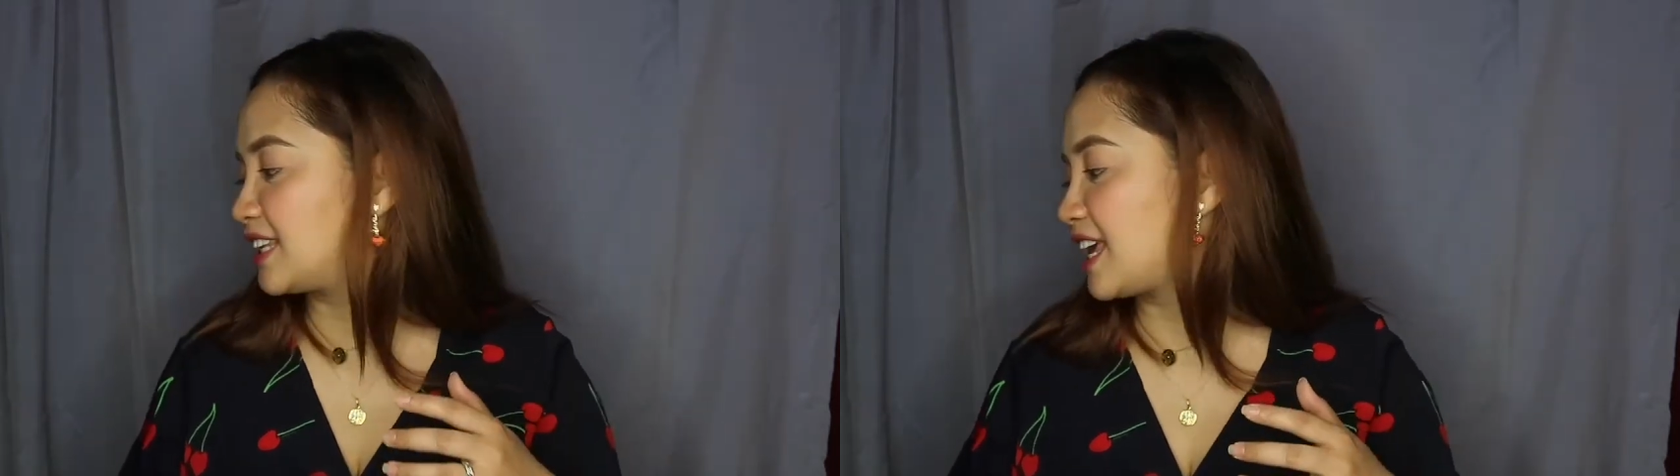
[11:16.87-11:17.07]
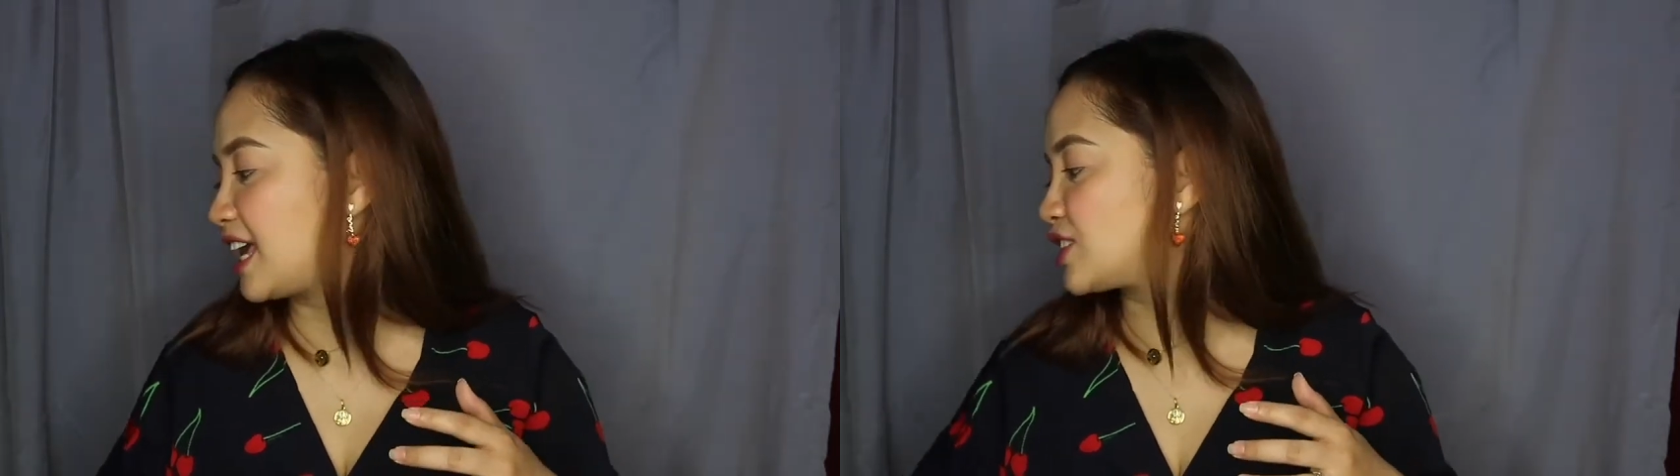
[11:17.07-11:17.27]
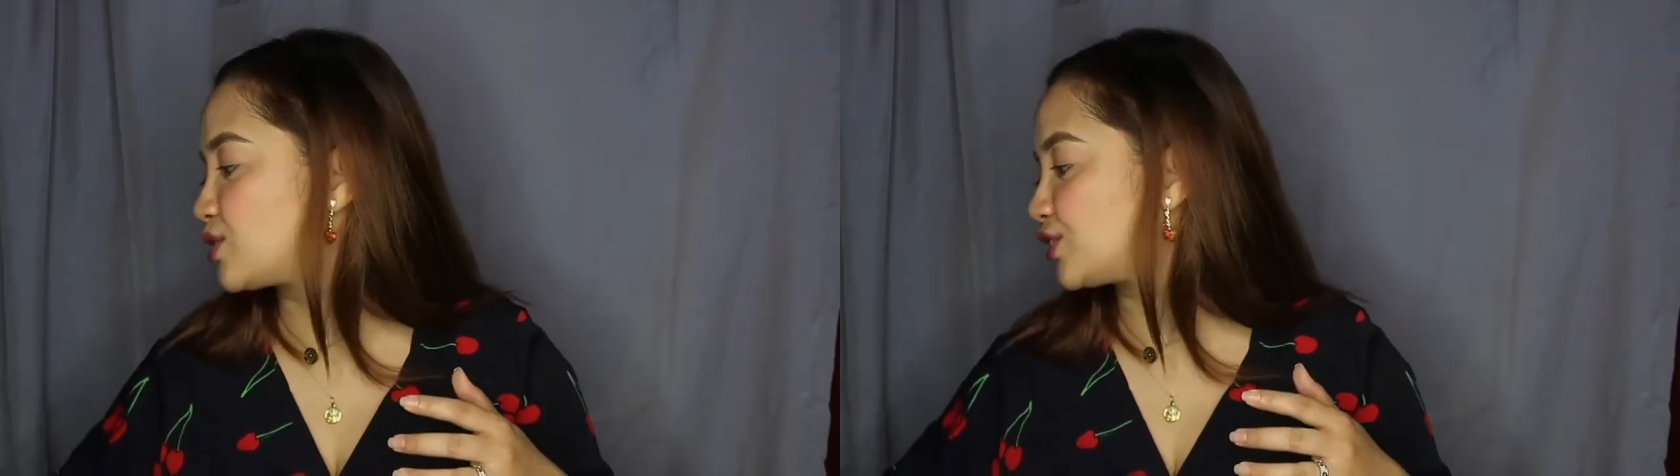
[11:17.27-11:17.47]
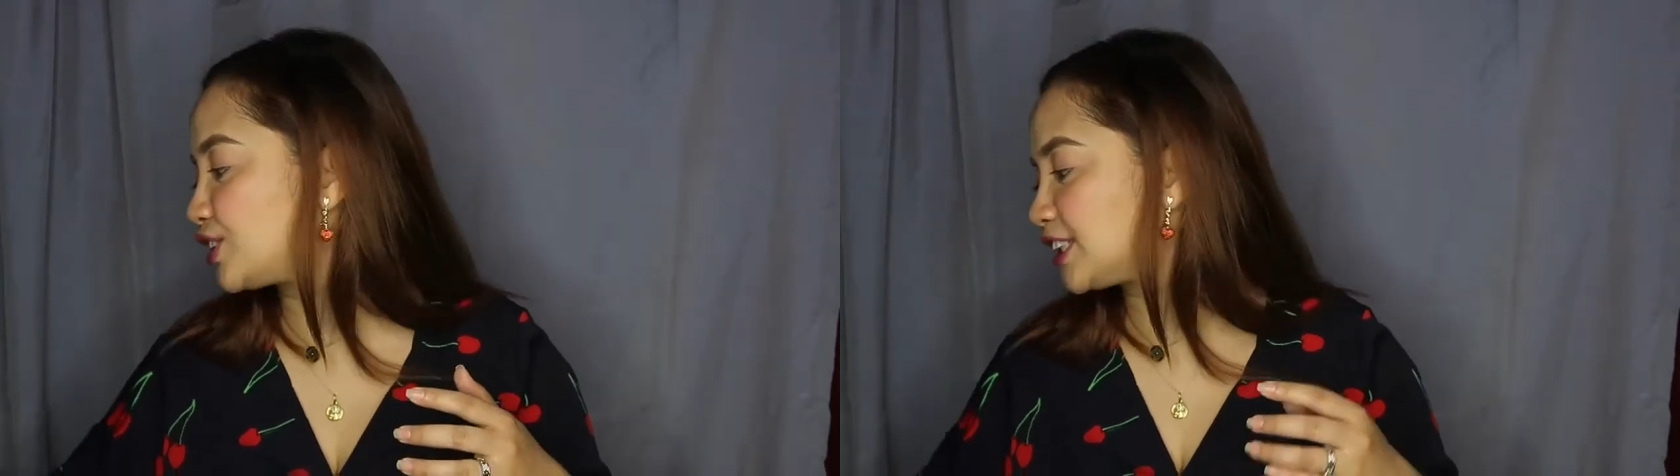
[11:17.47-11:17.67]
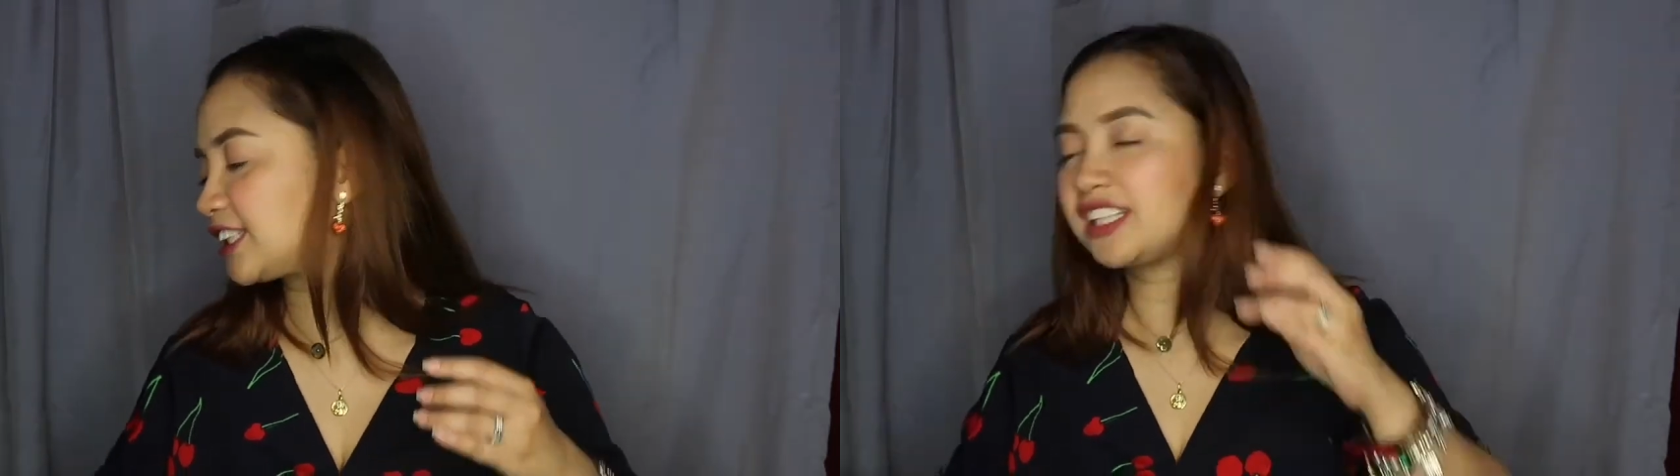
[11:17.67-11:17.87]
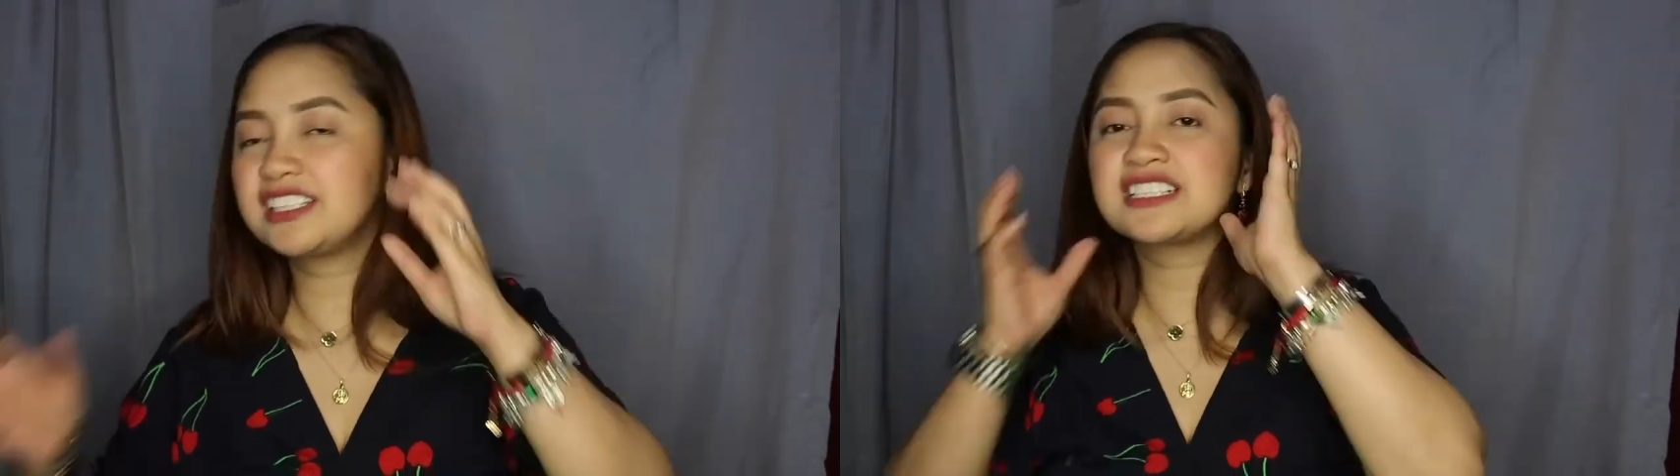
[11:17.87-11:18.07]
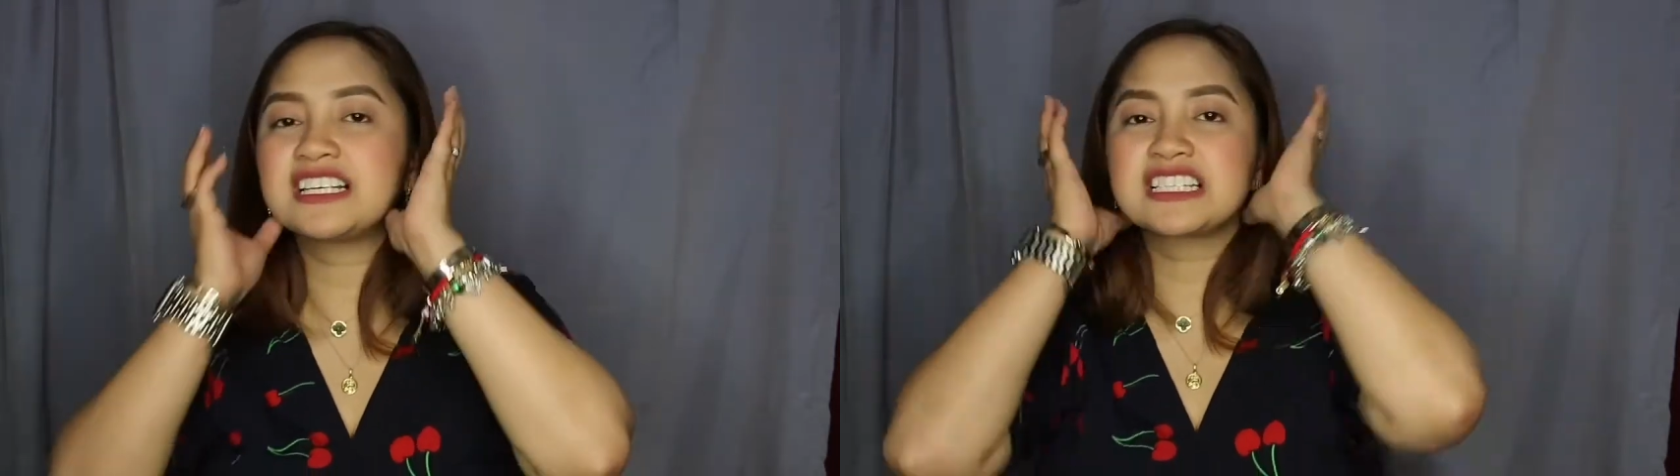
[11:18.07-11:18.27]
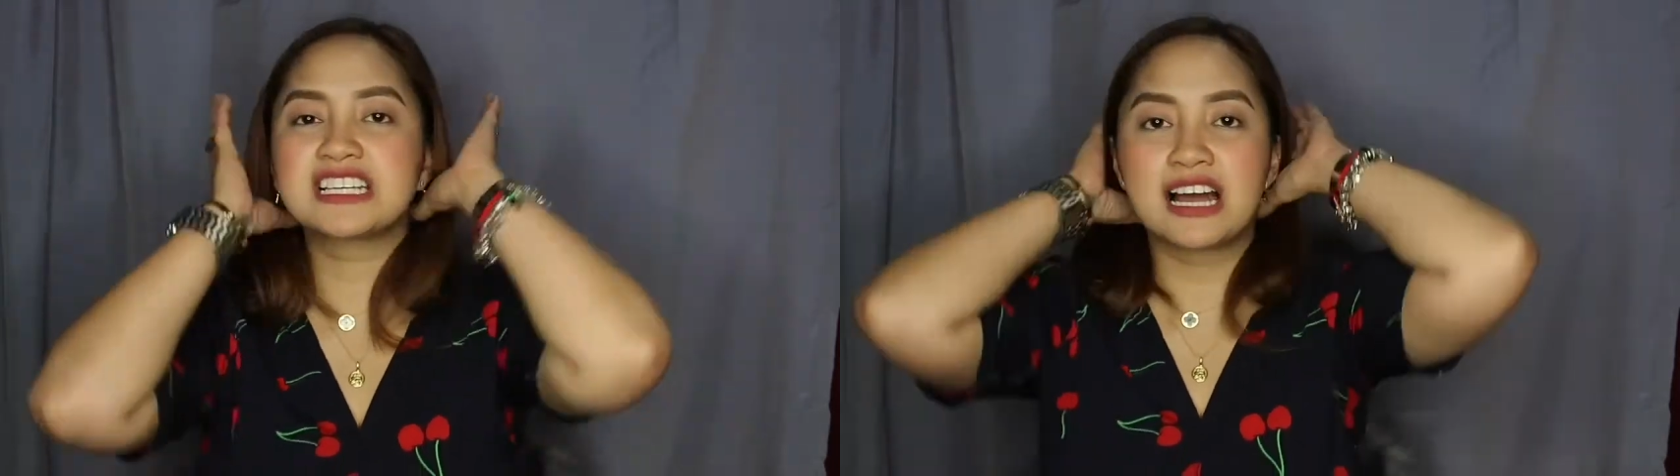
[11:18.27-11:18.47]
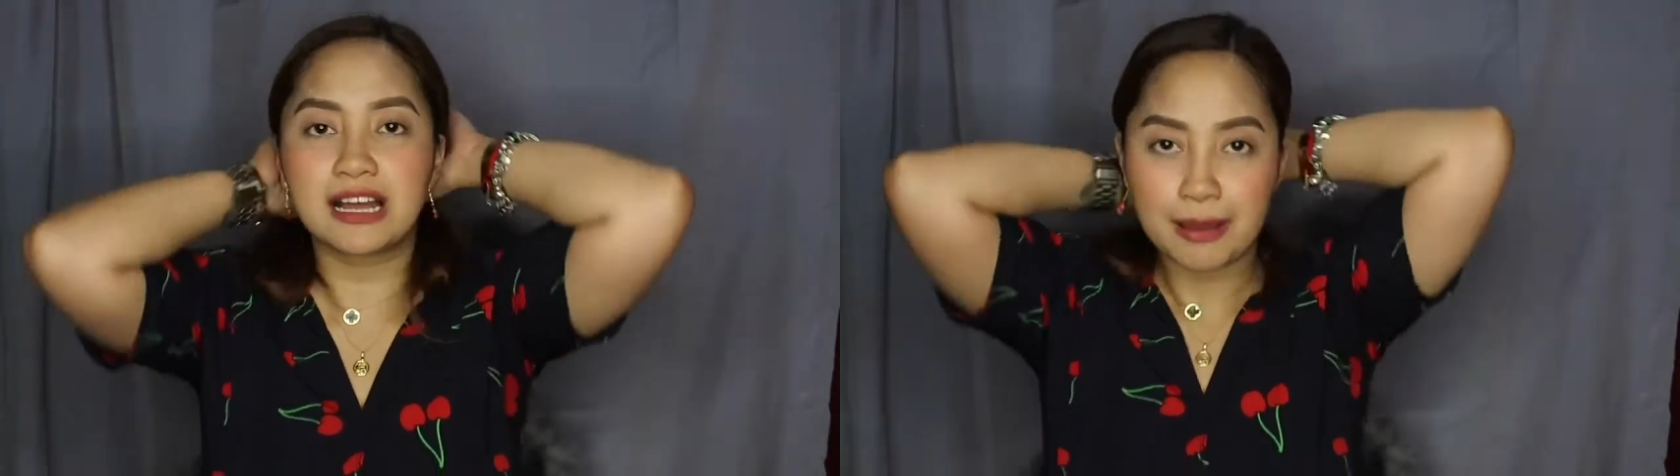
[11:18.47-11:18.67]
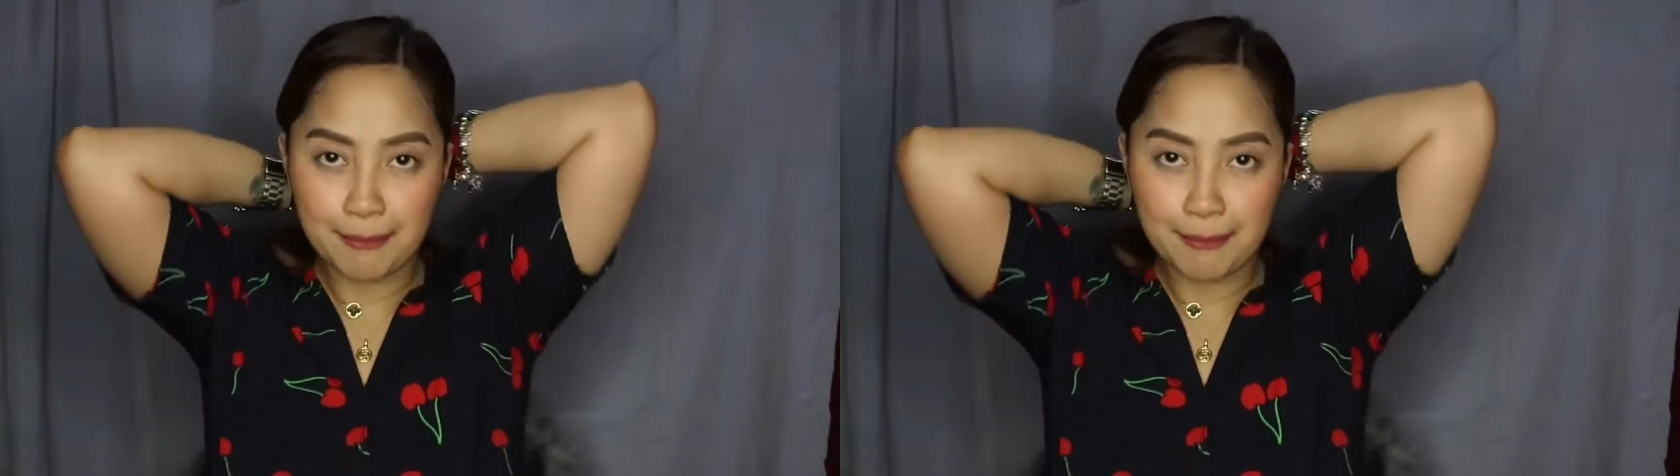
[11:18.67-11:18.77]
Yan. So, $30 lang siya.